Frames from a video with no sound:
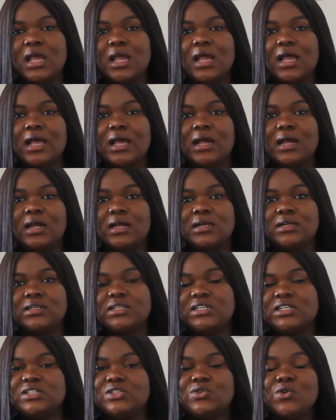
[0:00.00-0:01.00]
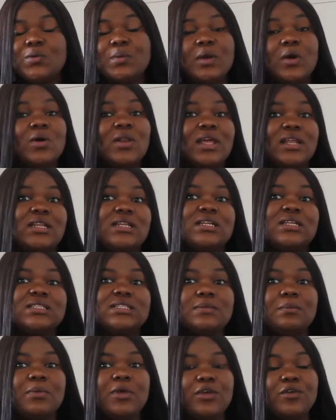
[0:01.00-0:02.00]
And they told me all I needed to
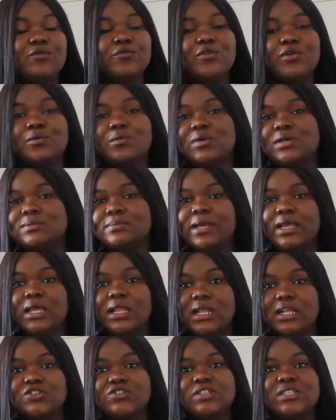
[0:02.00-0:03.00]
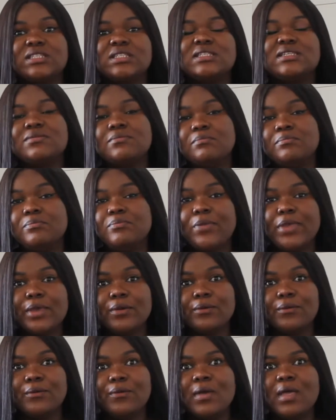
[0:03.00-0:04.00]
pay for was my electricity
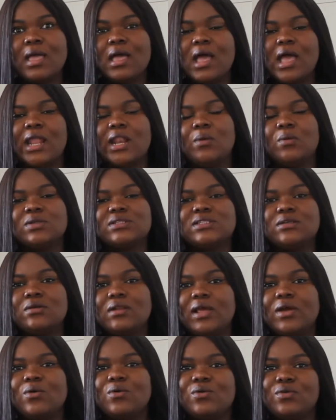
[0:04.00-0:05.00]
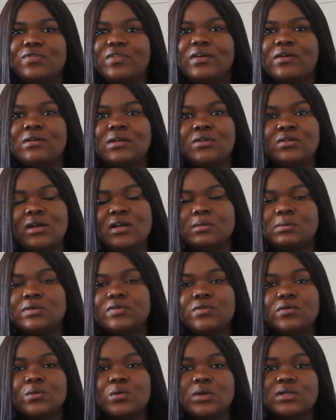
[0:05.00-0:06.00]
bill, and I was still like, oh, thank God I don't have to pay
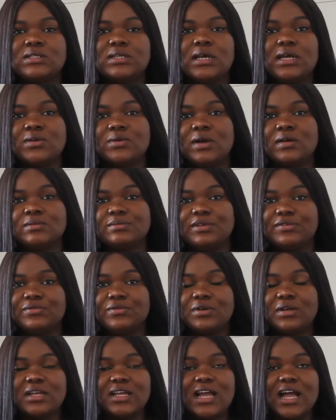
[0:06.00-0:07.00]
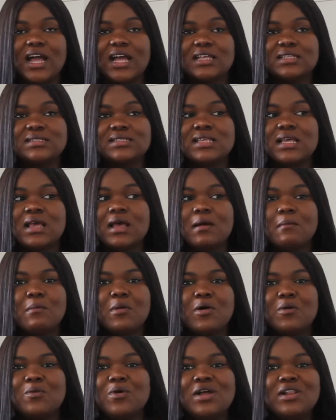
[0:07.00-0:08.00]
for water, I don't have to pay for gas.
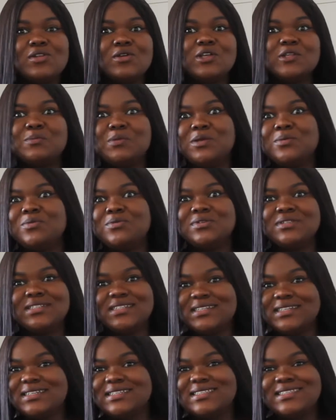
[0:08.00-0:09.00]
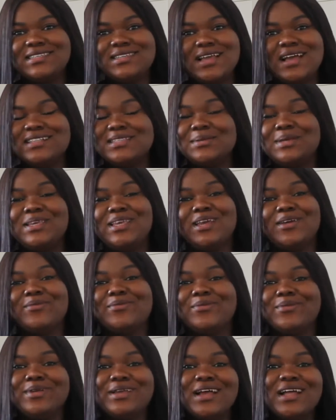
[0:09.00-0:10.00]
But what those people did, see, you have to be
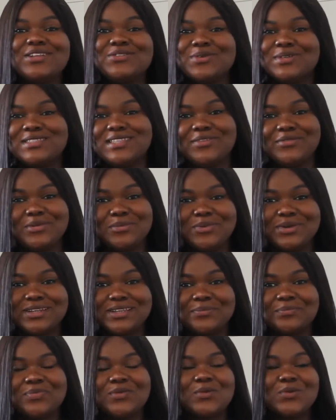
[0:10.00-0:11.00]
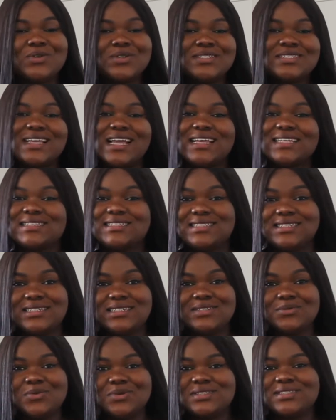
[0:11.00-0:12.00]
careful, you can't trust everybody. What those guys
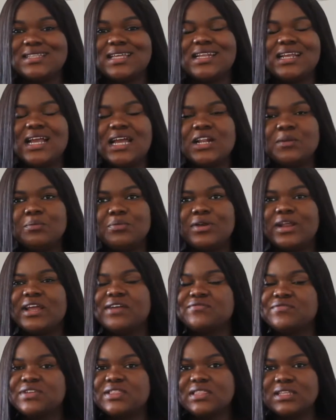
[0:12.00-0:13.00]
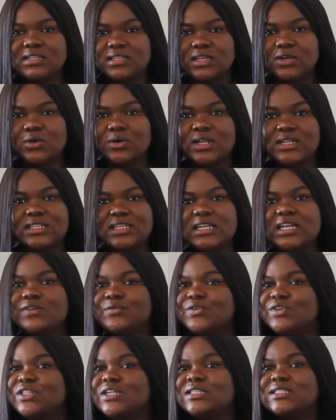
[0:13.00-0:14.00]
did was that they kind of put everything, they connected
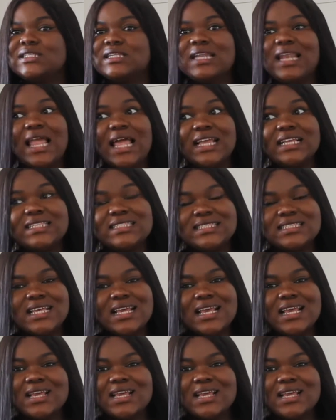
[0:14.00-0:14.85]
everything to the lights.